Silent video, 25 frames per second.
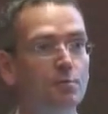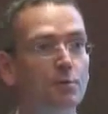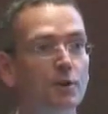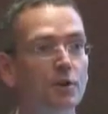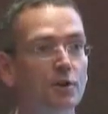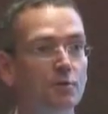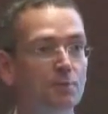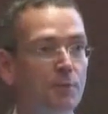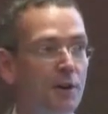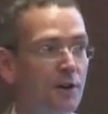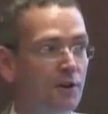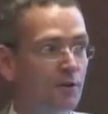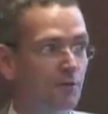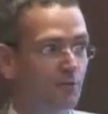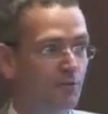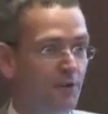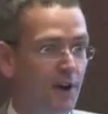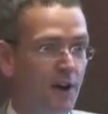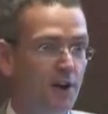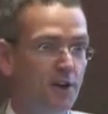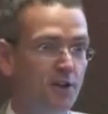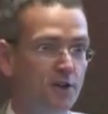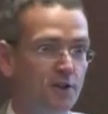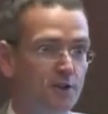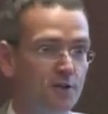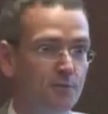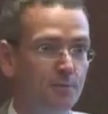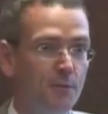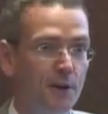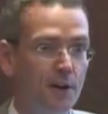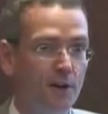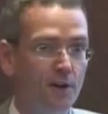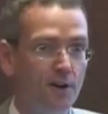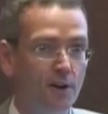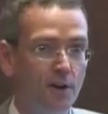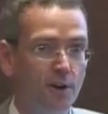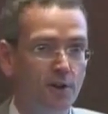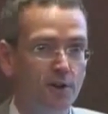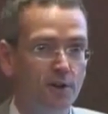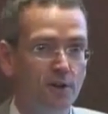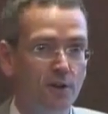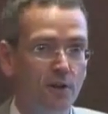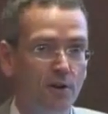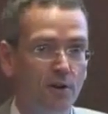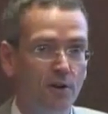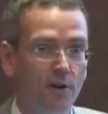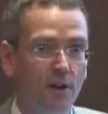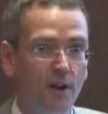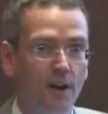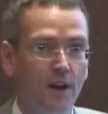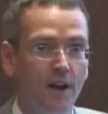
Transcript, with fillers: which manufactures Pycnogenol,